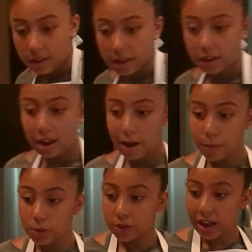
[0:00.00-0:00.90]
and now
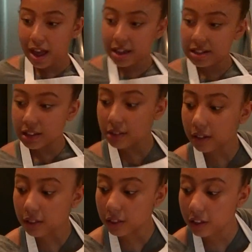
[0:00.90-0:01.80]
I'm going to add just
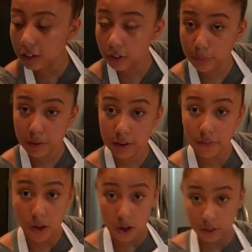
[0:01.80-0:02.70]
a little bit
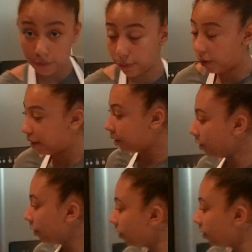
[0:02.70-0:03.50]
of olive oil